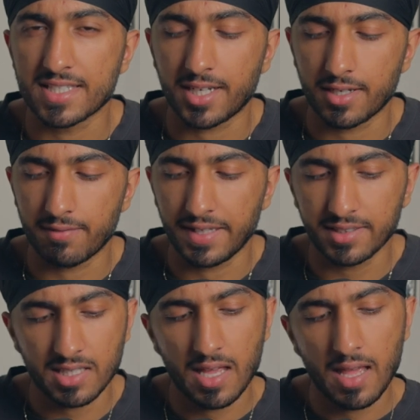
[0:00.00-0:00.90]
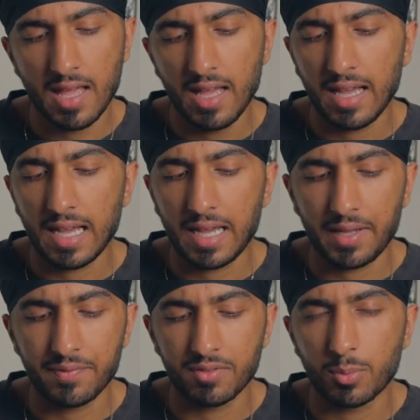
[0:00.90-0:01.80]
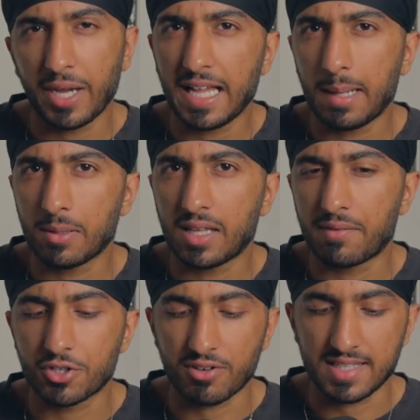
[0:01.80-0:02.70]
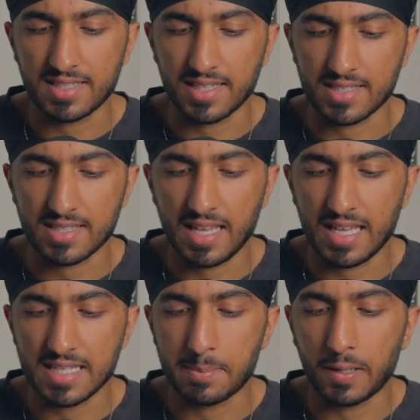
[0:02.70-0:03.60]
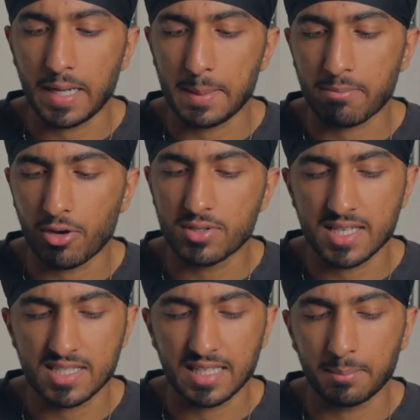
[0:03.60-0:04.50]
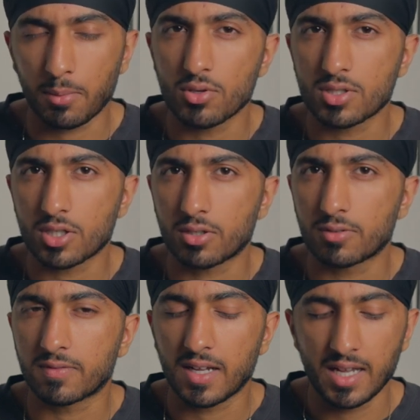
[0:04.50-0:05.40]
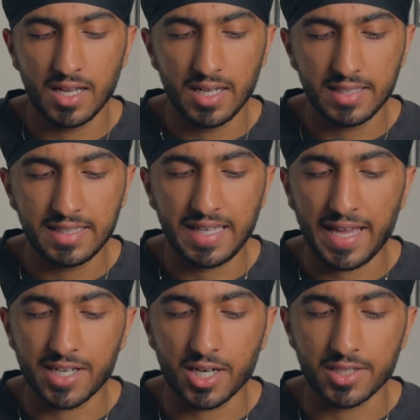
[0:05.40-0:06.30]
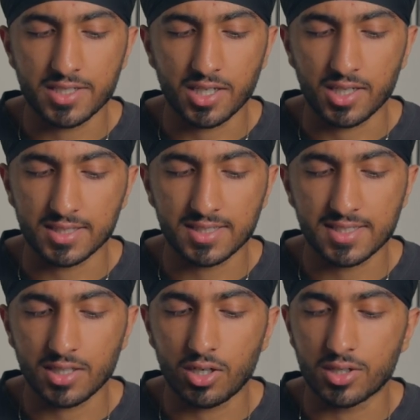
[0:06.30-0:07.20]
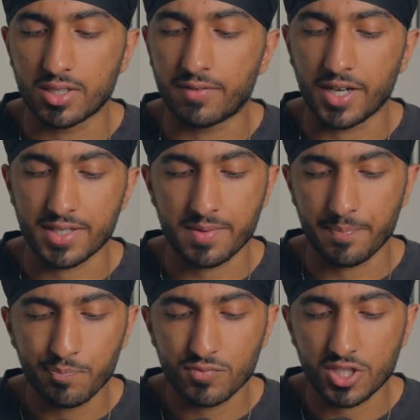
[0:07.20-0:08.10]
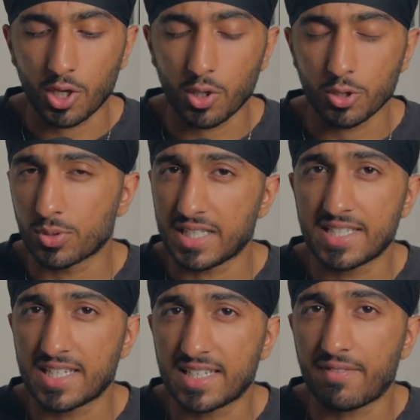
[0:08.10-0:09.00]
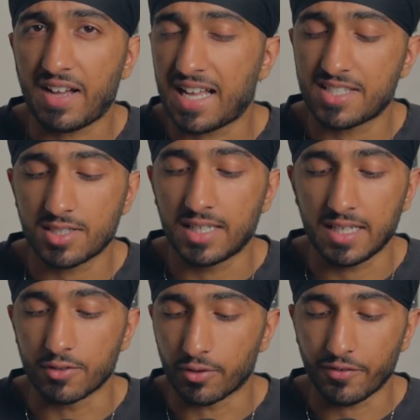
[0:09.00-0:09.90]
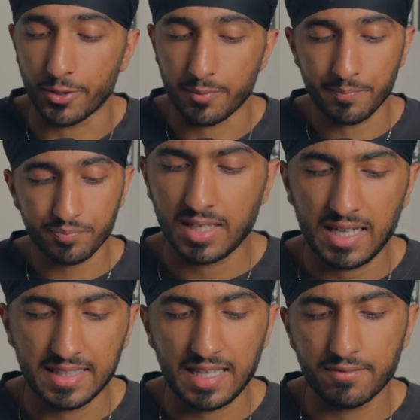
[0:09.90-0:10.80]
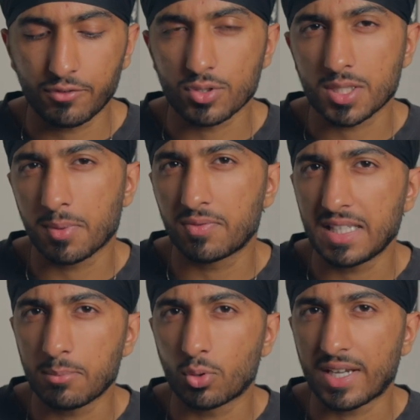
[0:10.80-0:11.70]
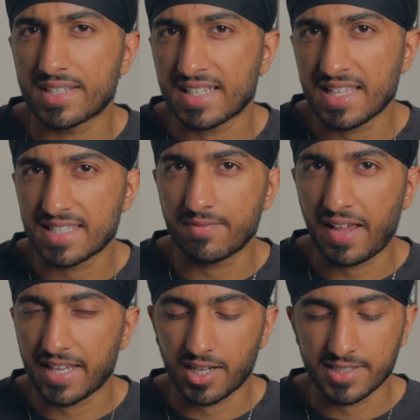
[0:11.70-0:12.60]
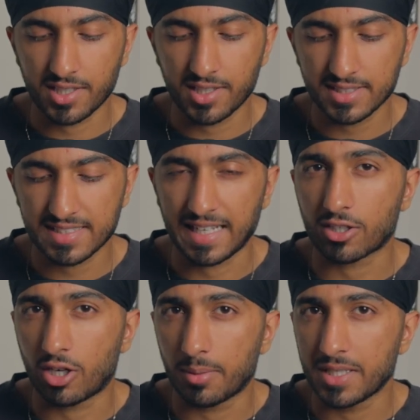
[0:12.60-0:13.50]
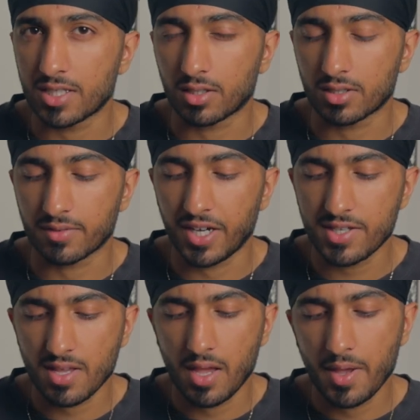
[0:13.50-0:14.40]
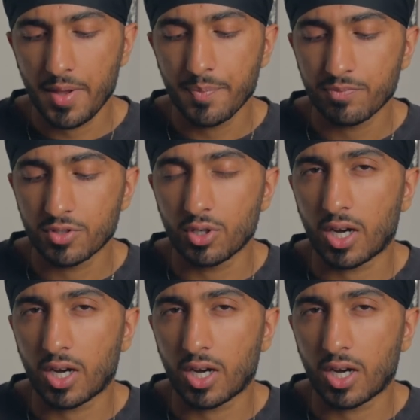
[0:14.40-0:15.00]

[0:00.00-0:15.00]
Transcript: side of things. And the way Apple have addressed this is by processing most of the AI tasks on device. So your data never has to leave your phone. And then for some of the more intensive AI tasks that can't be done on device, your